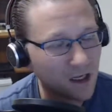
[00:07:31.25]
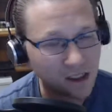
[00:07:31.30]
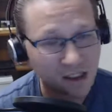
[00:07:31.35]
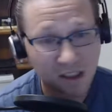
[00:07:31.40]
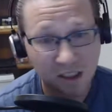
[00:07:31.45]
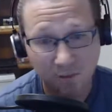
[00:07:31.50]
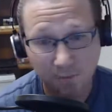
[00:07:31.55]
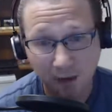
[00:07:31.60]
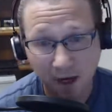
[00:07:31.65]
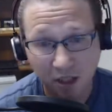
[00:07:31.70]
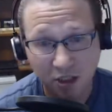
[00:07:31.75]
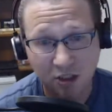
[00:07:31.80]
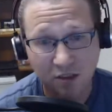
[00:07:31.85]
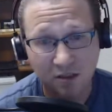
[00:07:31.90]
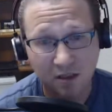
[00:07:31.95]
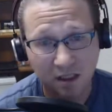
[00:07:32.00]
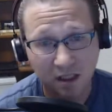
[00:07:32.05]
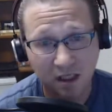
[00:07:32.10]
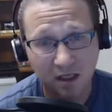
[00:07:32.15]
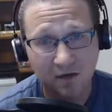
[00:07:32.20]

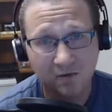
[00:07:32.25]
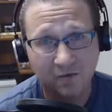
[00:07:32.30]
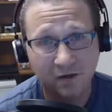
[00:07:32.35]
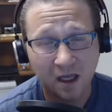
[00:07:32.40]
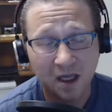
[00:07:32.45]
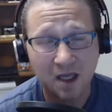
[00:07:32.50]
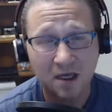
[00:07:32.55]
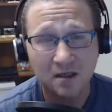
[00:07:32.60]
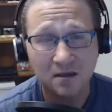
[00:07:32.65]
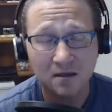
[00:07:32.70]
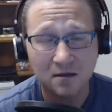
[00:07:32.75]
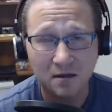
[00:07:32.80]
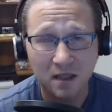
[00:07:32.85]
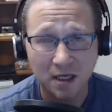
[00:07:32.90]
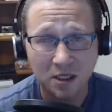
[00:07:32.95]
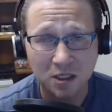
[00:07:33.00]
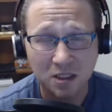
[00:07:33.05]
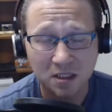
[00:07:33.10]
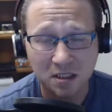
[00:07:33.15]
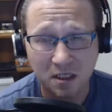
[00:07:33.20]
especially if the
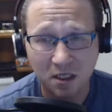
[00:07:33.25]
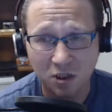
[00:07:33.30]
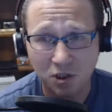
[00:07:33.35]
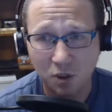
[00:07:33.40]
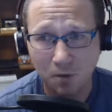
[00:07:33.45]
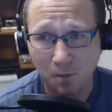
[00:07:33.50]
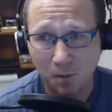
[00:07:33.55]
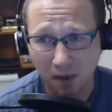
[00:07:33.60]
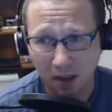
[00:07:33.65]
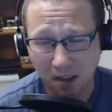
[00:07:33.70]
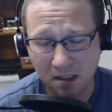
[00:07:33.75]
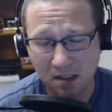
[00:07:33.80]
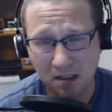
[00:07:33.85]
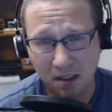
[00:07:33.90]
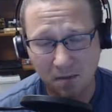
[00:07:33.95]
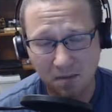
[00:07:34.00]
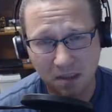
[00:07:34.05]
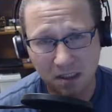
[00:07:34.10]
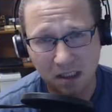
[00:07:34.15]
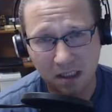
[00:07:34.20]
legislature picks
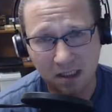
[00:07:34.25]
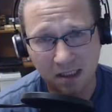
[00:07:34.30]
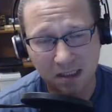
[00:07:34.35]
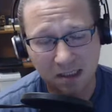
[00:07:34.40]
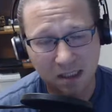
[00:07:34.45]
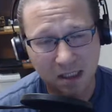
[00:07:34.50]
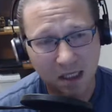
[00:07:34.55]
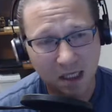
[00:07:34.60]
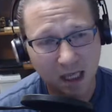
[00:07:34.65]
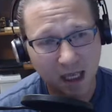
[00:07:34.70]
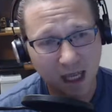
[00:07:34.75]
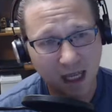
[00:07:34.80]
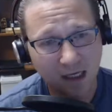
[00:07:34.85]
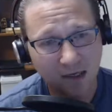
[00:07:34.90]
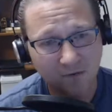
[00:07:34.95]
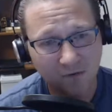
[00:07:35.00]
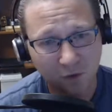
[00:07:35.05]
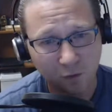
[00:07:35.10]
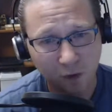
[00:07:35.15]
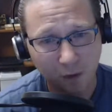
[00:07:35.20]
up seats and
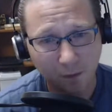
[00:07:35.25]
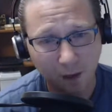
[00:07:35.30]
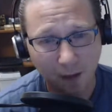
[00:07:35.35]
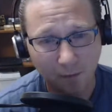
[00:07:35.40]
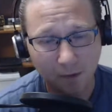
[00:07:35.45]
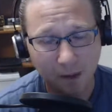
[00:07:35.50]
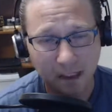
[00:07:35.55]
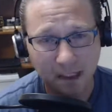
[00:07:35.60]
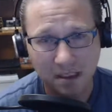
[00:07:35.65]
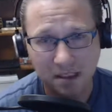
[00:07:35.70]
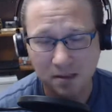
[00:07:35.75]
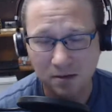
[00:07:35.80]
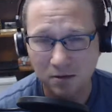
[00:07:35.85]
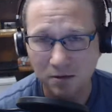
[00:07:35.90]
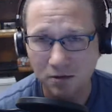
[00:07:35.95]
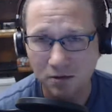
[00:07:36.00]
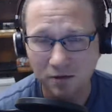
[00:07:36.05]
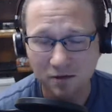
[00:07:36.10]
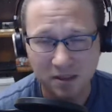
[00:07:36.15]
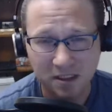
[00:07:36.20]
if the Republicans
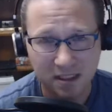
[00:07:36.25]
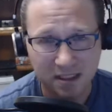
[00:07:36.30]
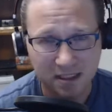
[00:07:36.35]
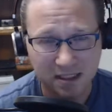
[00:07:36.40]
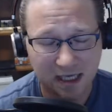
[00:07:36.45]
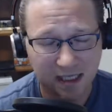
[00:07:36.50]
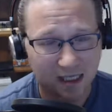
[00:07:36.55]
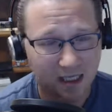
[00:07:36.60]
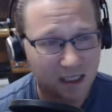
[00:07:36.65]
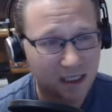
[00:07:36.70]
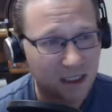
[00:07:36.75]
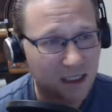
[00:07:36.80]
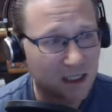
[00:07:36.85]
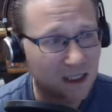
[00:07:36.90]
lose the Senate.